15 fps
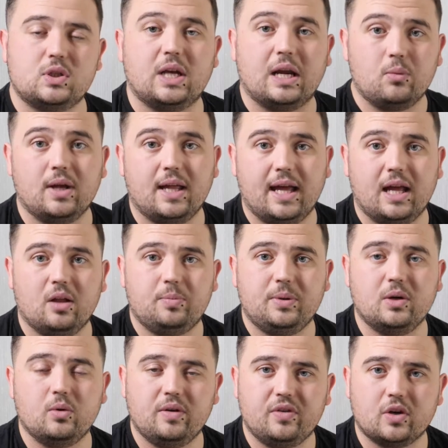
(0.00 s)
So that will help
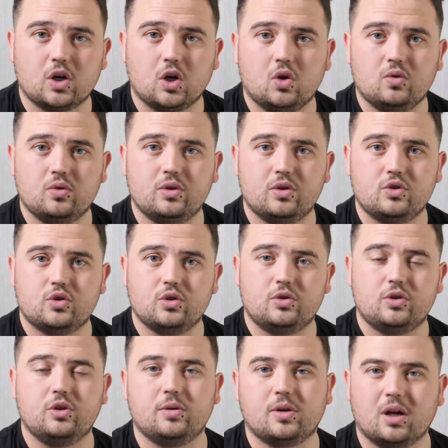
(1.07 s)
you if you're going
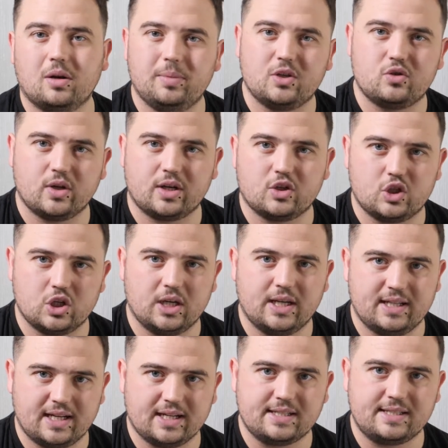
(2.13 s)
to kind of be trigger shy
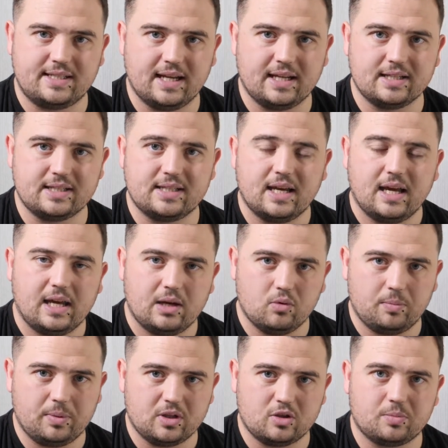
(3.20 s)
in that sense. It
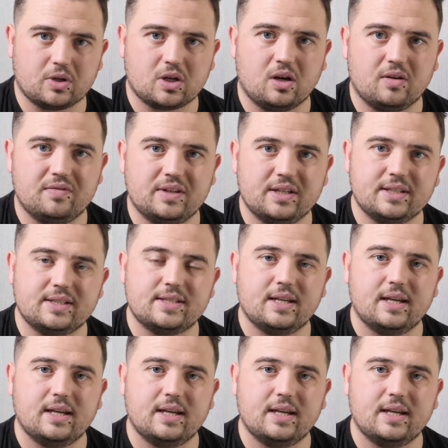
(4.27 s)
will build up your confidence.